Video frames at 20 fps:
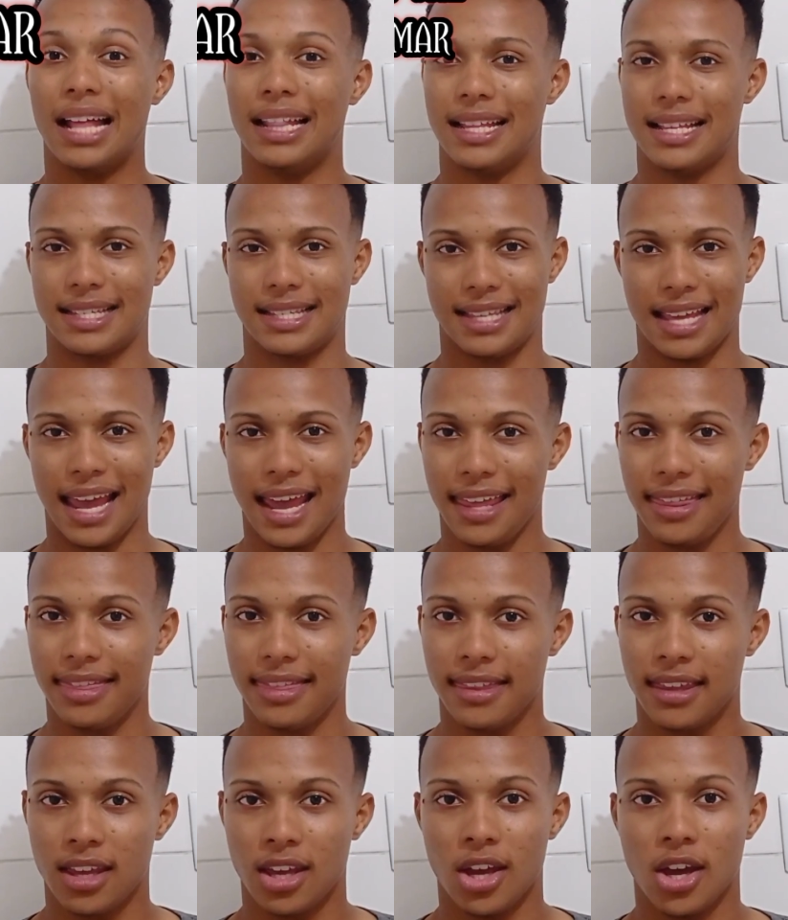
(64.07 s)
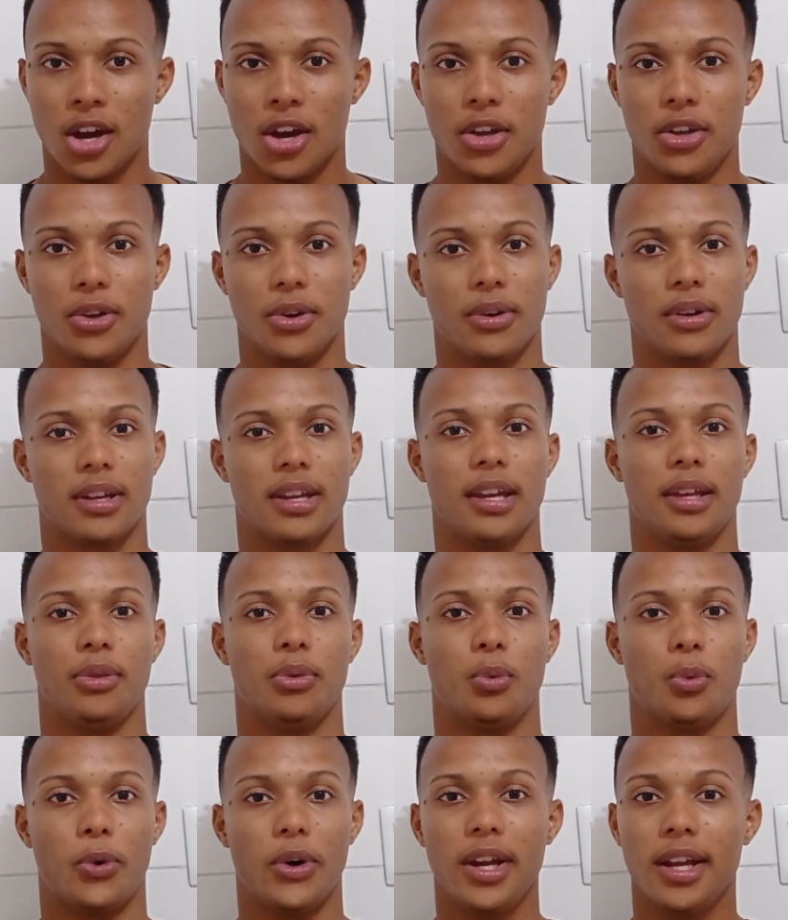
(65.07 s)
understand, you
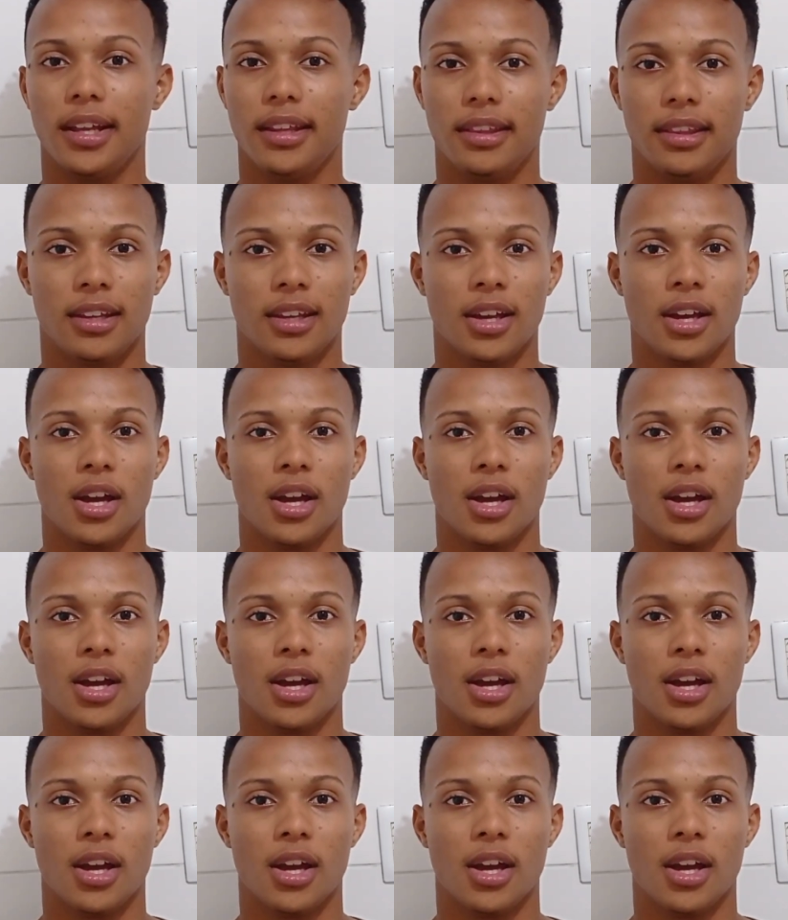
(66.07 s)
can read,